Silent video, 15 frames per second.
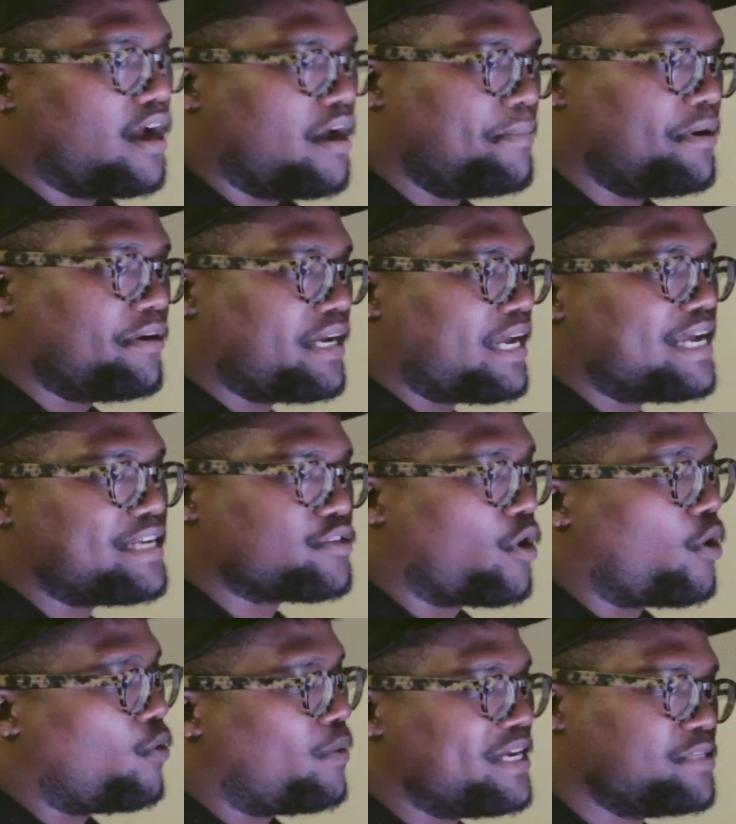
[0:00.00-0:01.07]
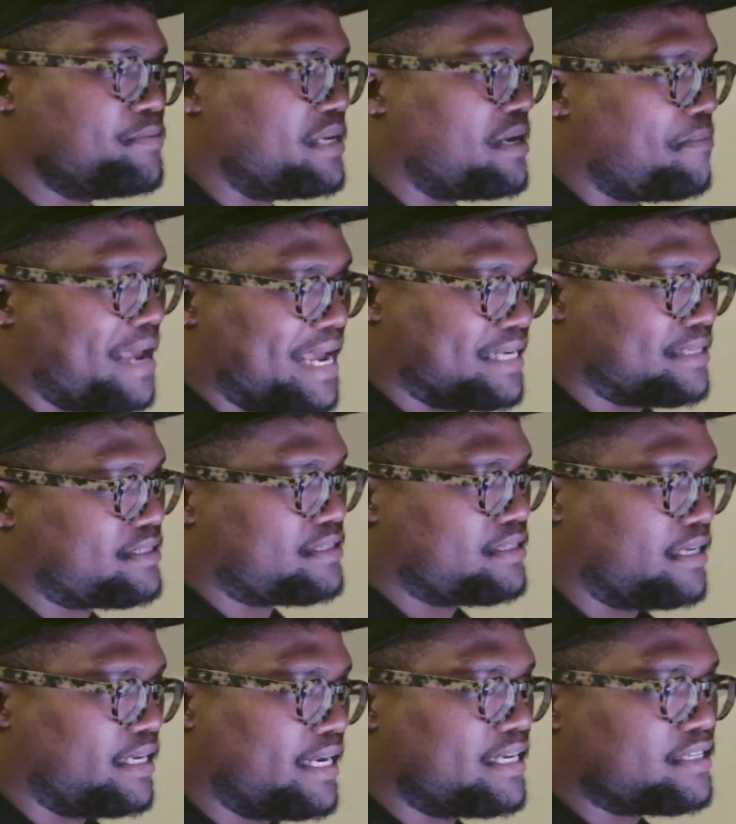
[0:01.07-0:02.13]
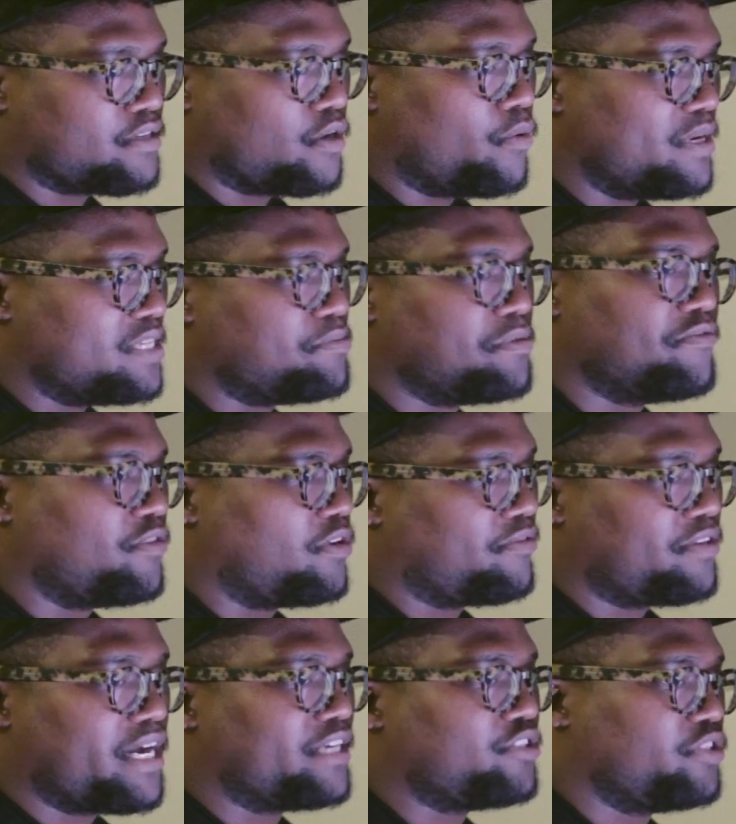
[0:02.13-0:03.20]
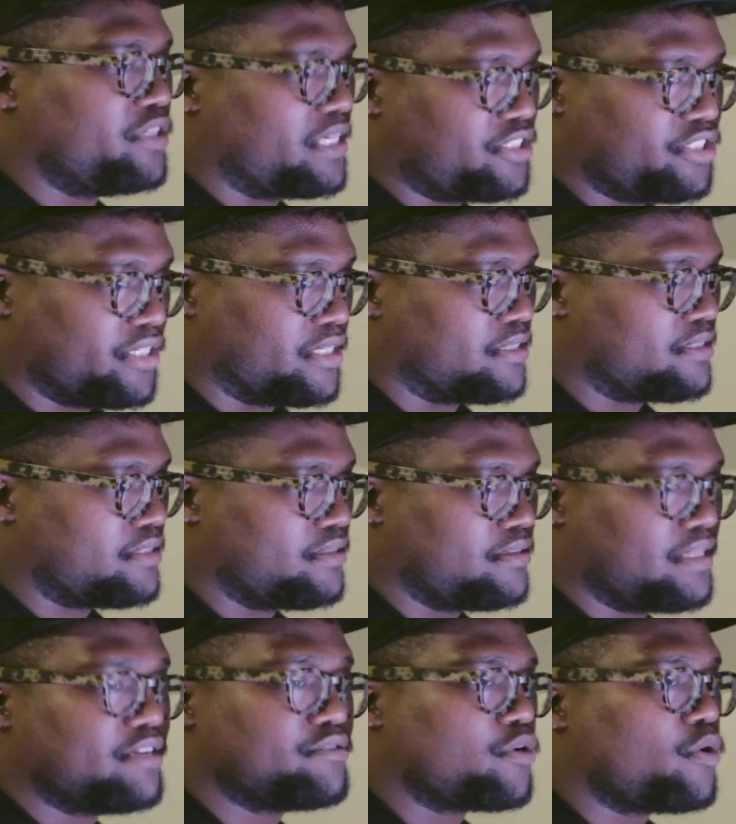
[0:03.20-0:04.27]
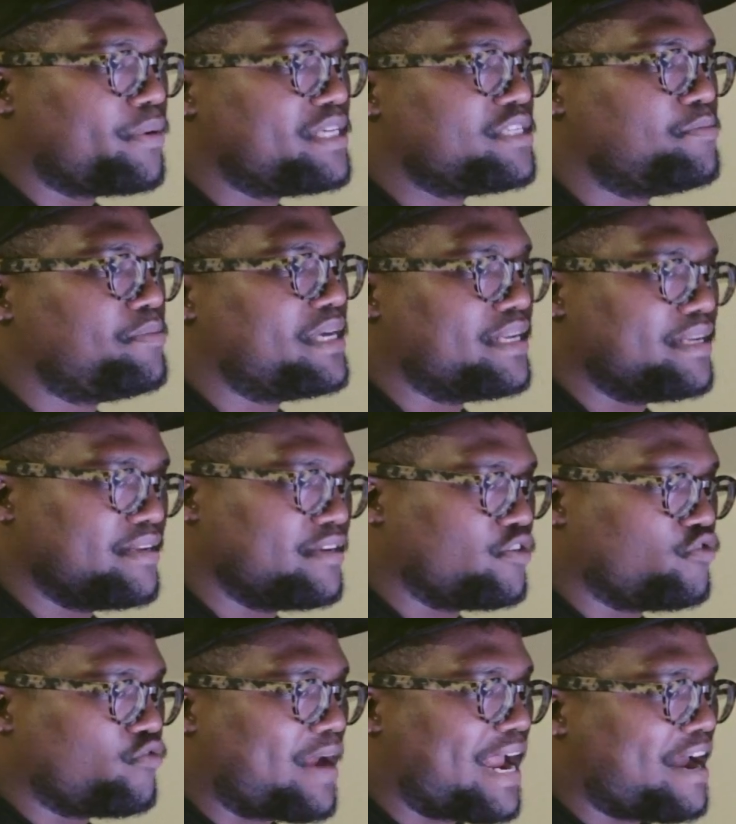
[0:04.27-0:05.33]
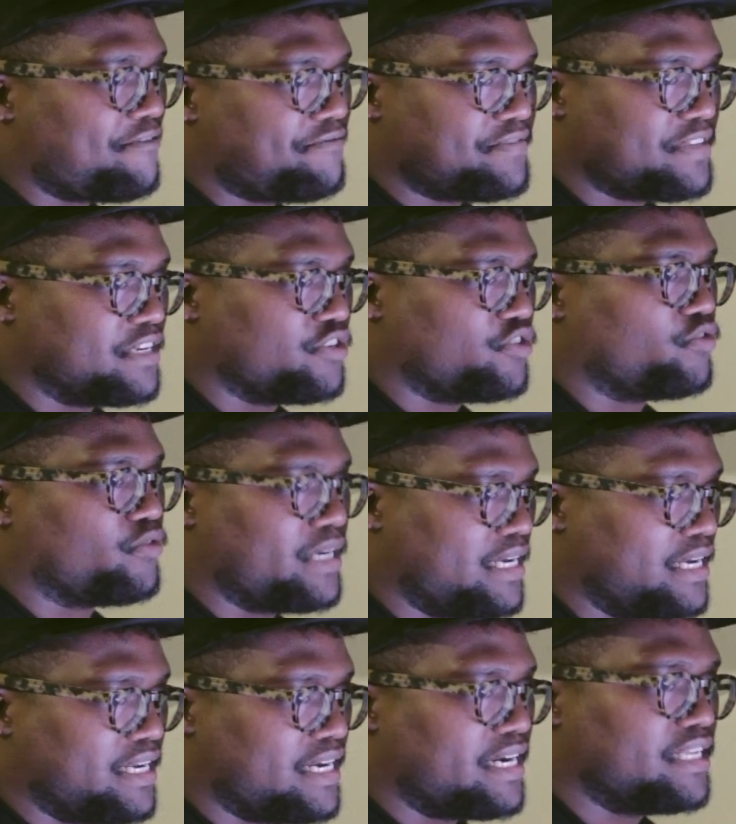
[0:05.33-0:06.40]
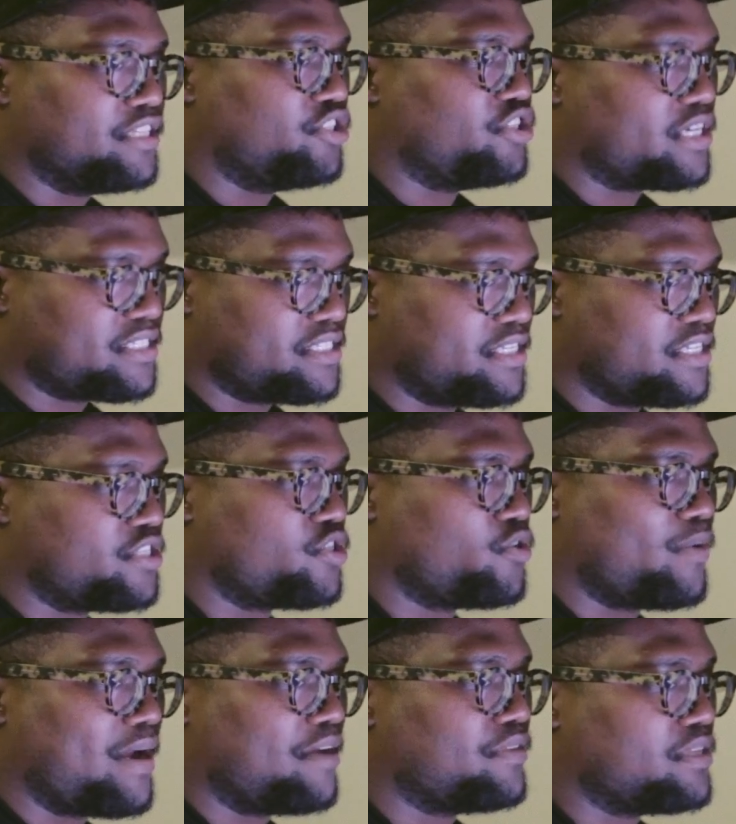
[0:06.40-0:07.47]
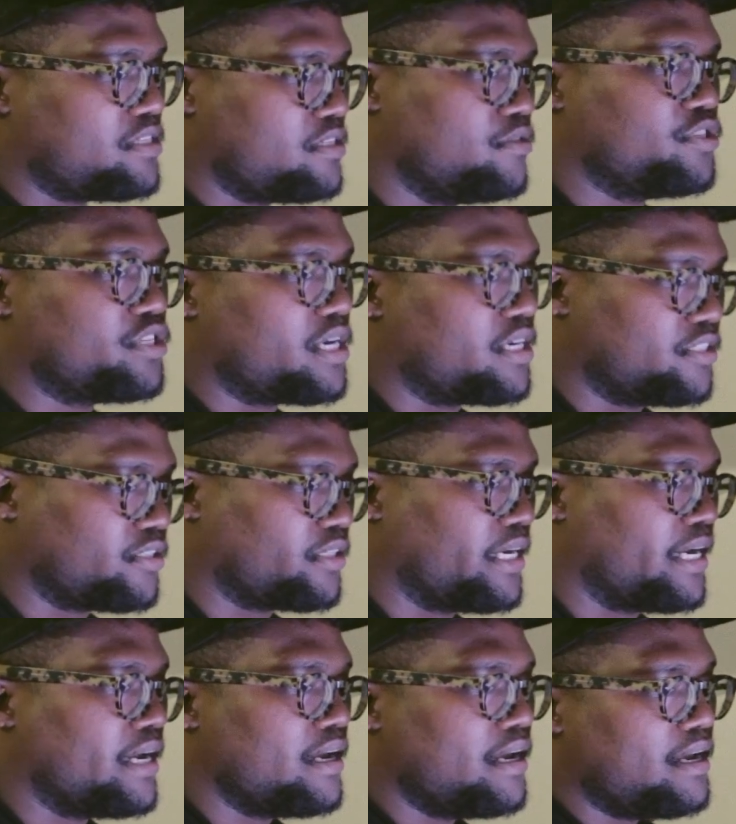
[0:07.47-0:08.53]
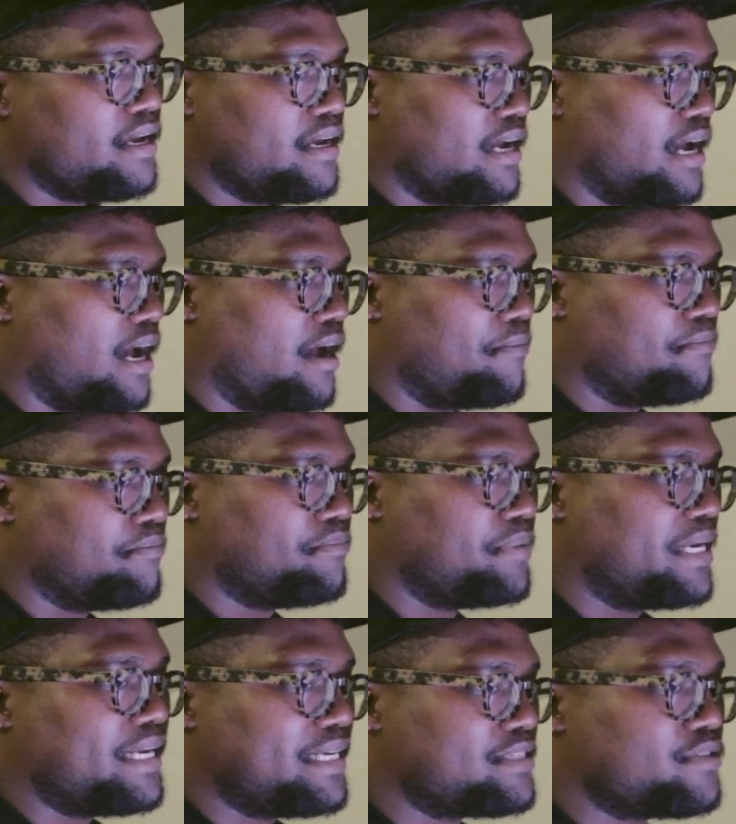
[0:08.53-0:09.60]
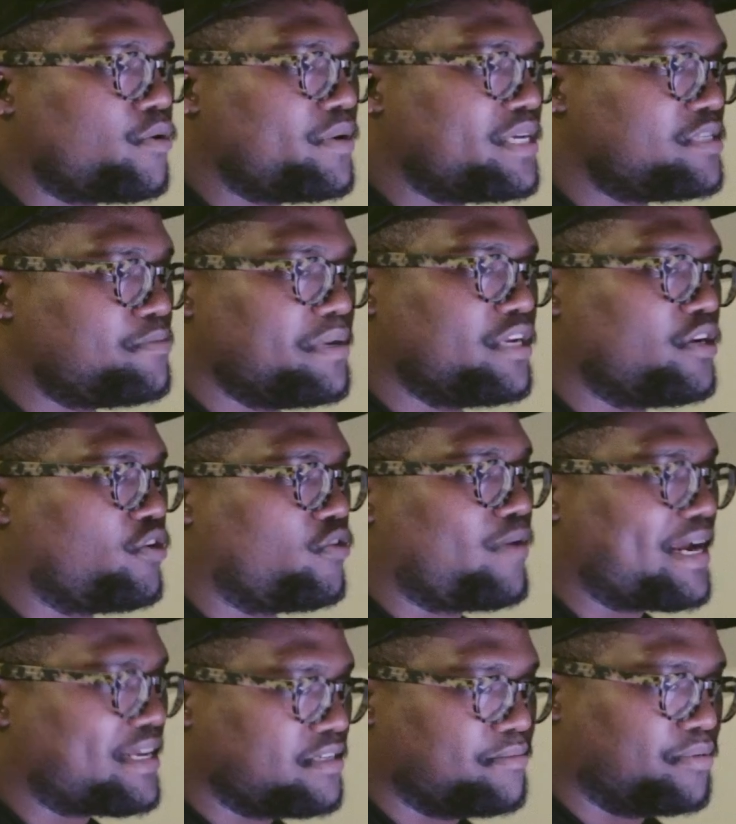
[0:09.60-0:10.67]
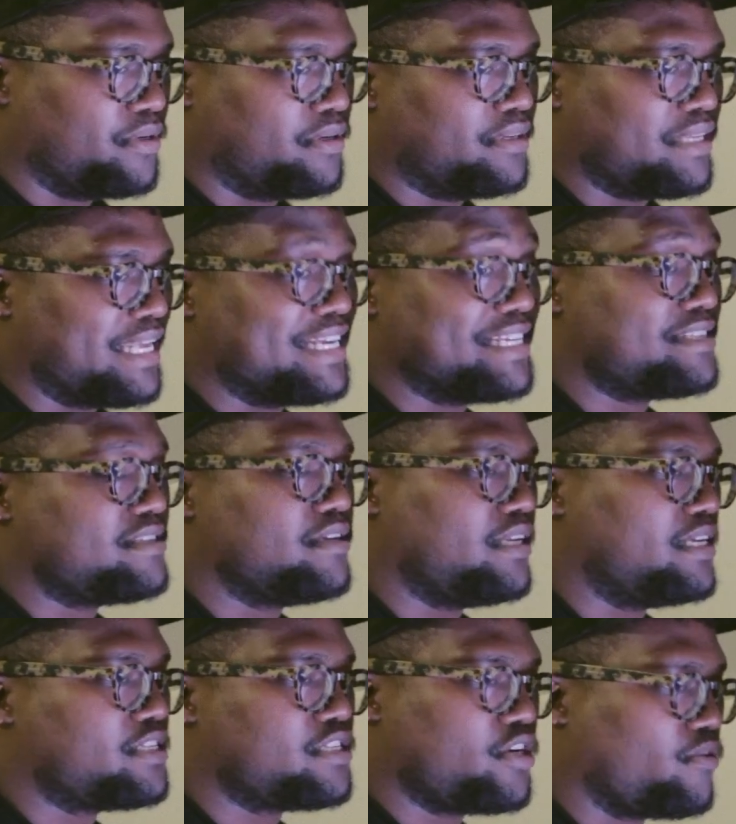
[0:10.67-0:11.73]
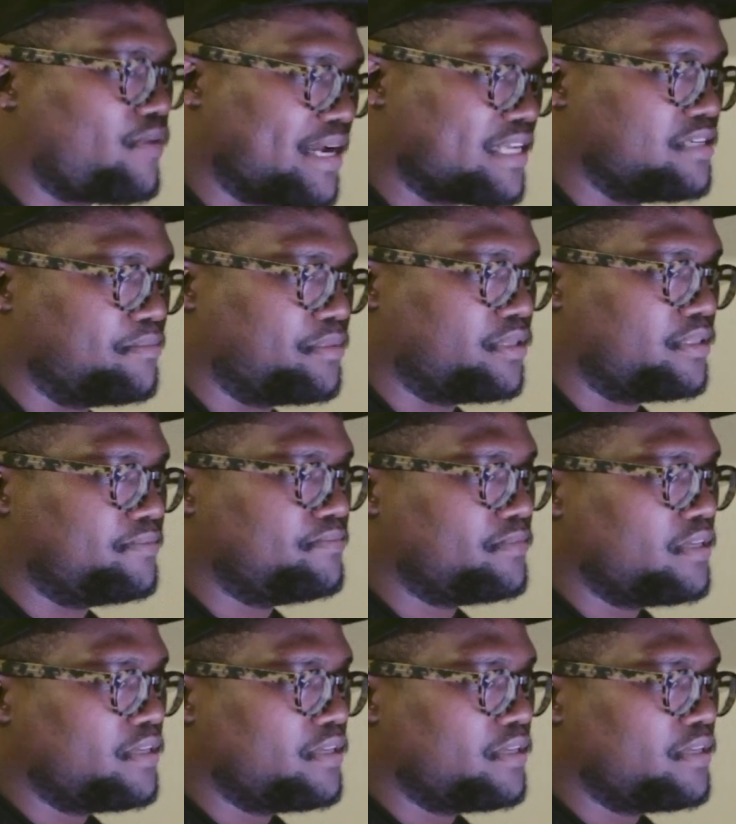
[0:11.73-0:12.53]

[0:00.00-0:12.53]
America has always been a mess. It has always been full of contradictions. There's always been graft and greed and injustice throughout this huge country, um, but it has always been correctable, and it still is correctable.